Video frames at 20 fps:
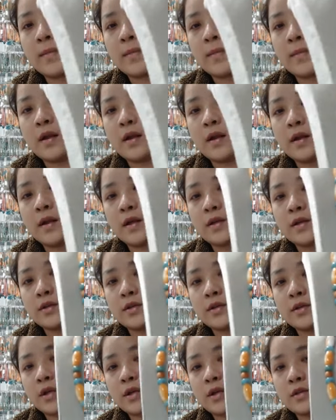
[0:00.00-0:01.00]

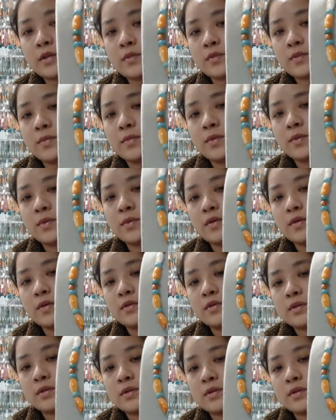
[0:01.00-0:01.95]
polished and smooth.